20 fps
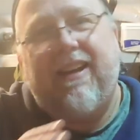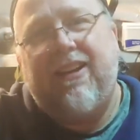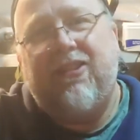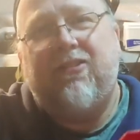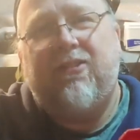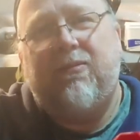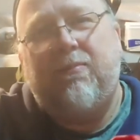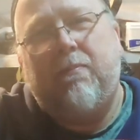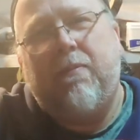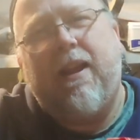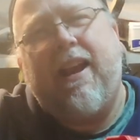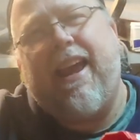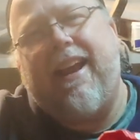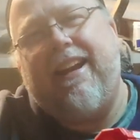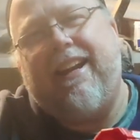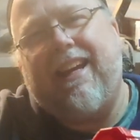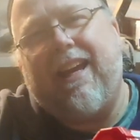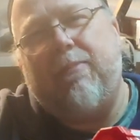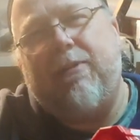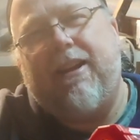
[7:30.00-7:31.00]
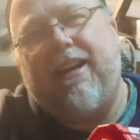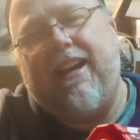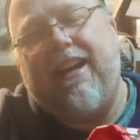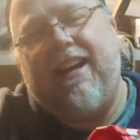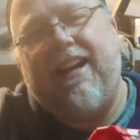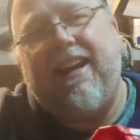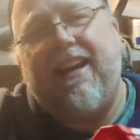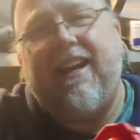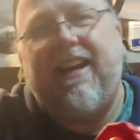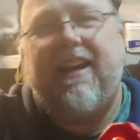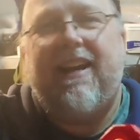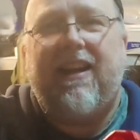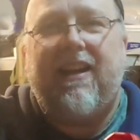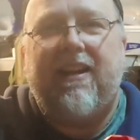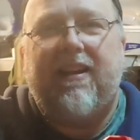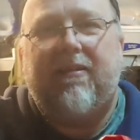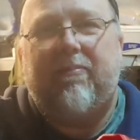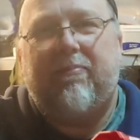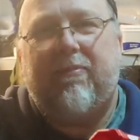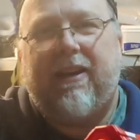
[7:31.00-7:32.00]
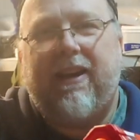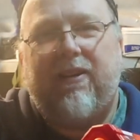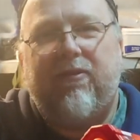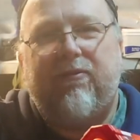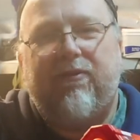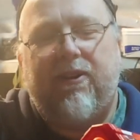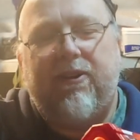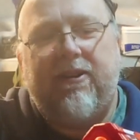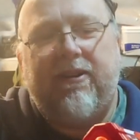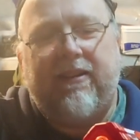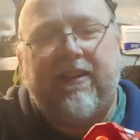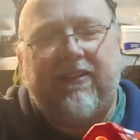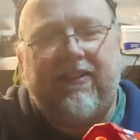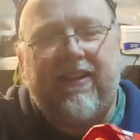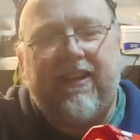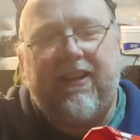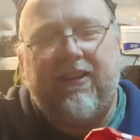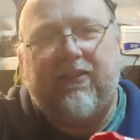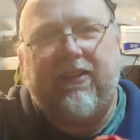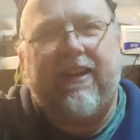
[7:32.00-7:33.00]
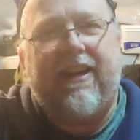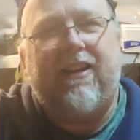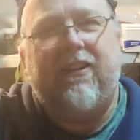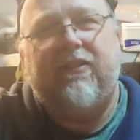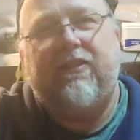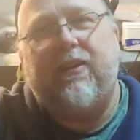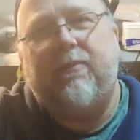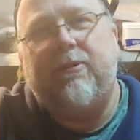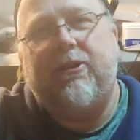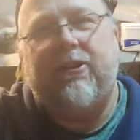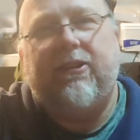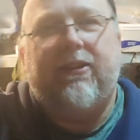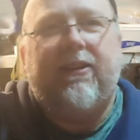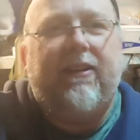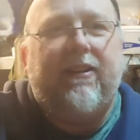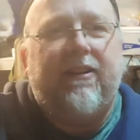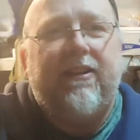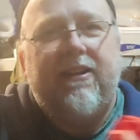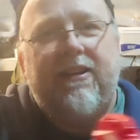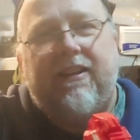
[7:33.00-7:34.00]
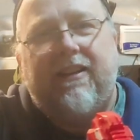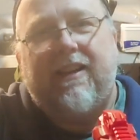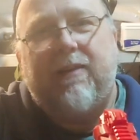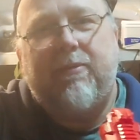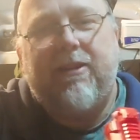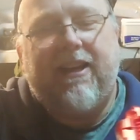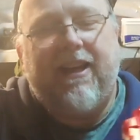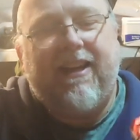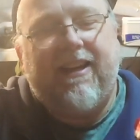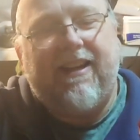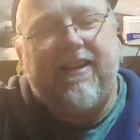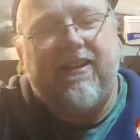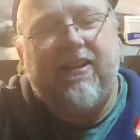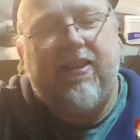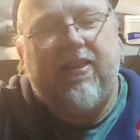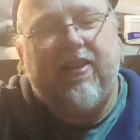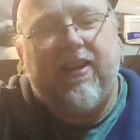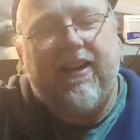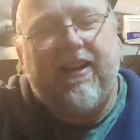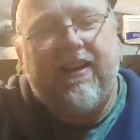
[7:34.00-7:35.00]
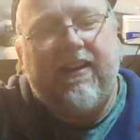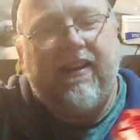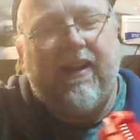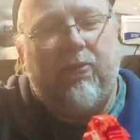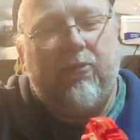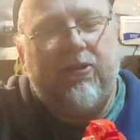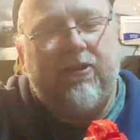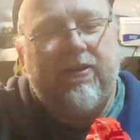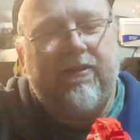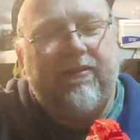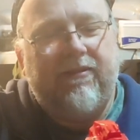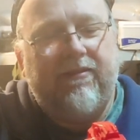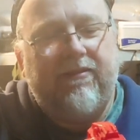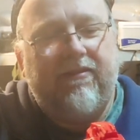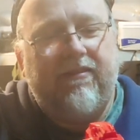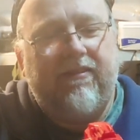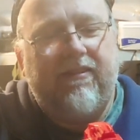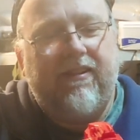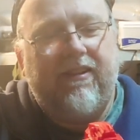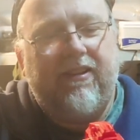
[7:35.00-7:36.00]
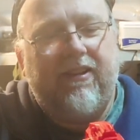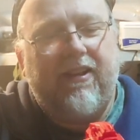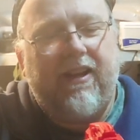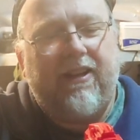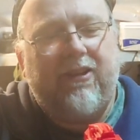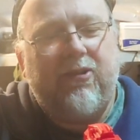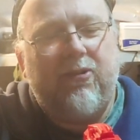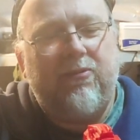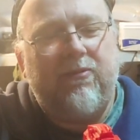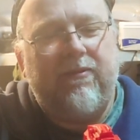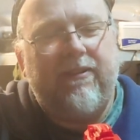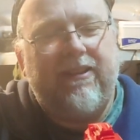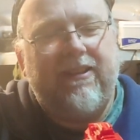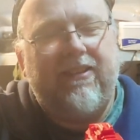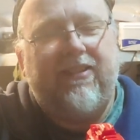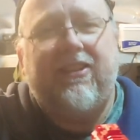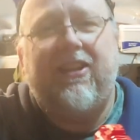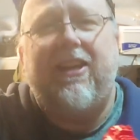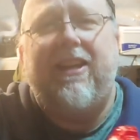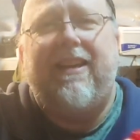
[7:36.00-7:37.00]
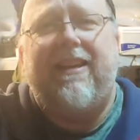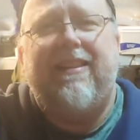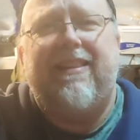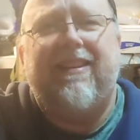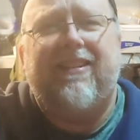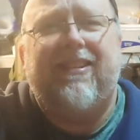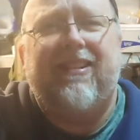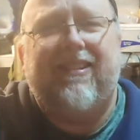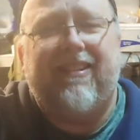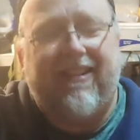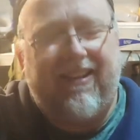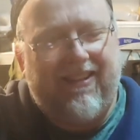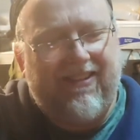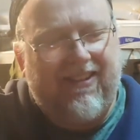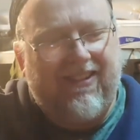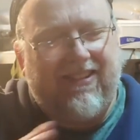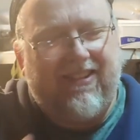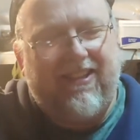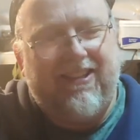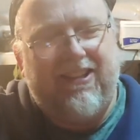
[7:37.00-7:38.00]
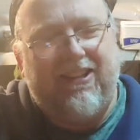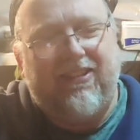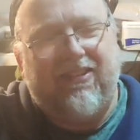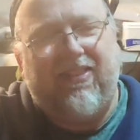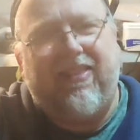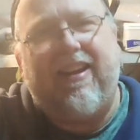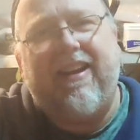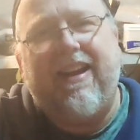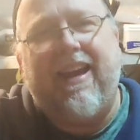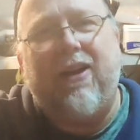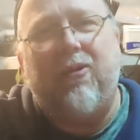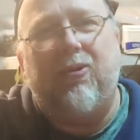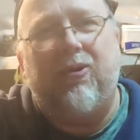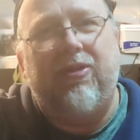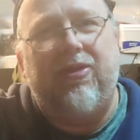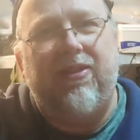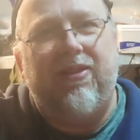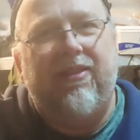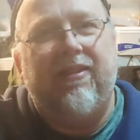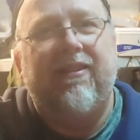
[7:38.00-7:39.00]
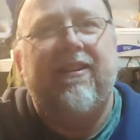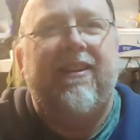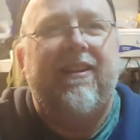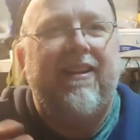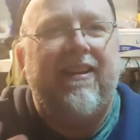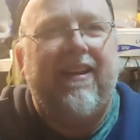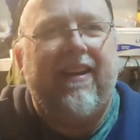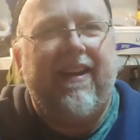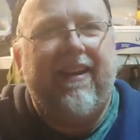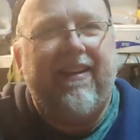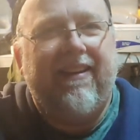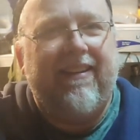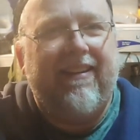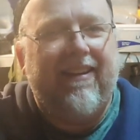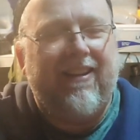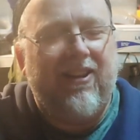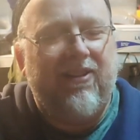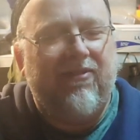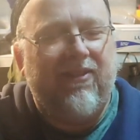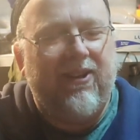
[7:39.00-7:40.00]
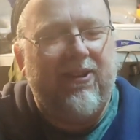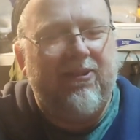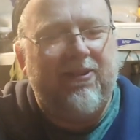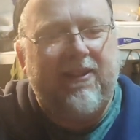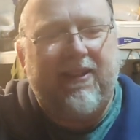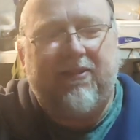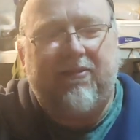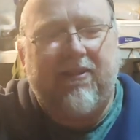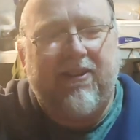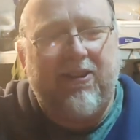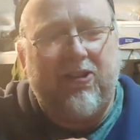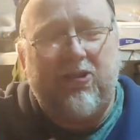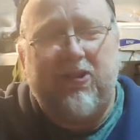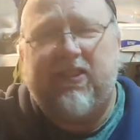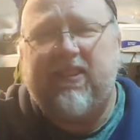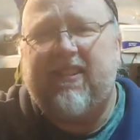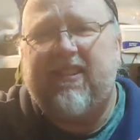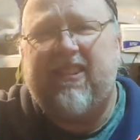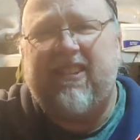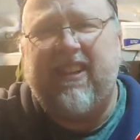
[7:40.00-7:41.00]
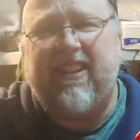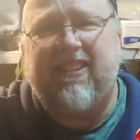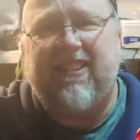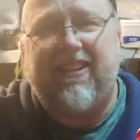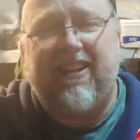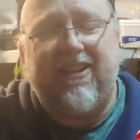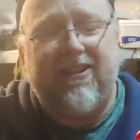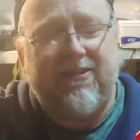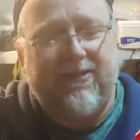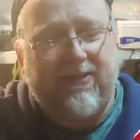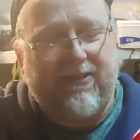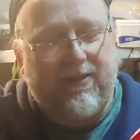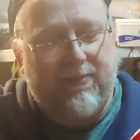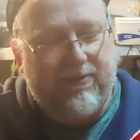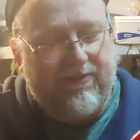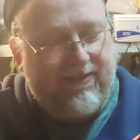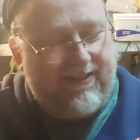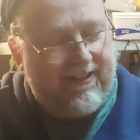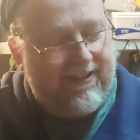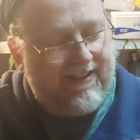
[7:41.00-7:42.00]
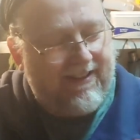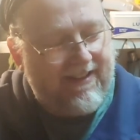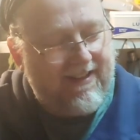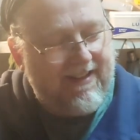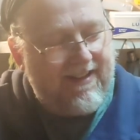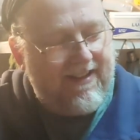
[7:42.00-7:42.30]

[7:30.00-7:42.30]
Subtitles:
It's kind of gimmicky, kind of fun. I see it as a kind of summer gimmicky kind of thing. I don't really see this as a serious thing out in the field. I'd rather just stick to darts, to be fair.